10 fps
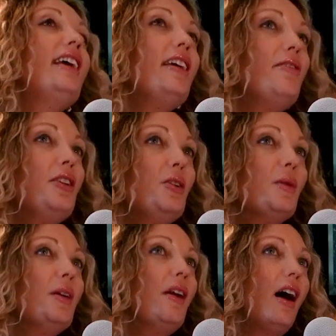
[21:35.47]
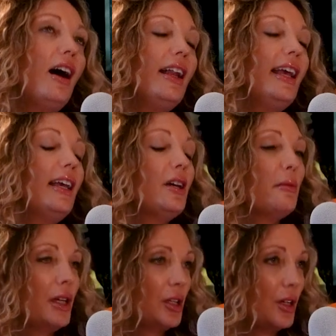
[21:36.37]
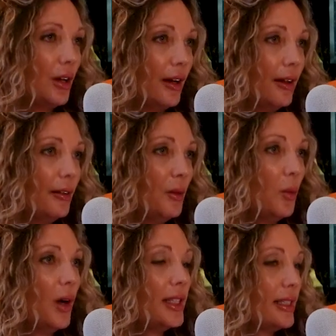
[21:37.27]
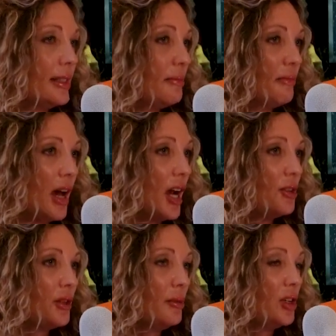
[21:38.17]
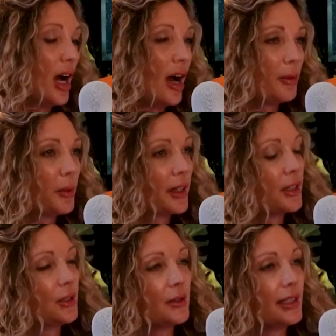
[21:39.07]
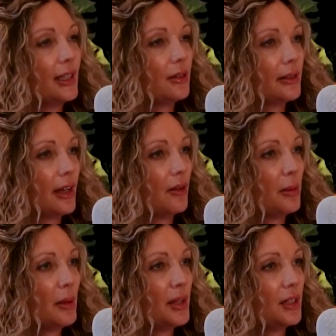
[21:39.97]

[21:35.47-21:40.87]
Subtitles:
if you were not a commissioner, what's a dream job or what could you see yourself maybe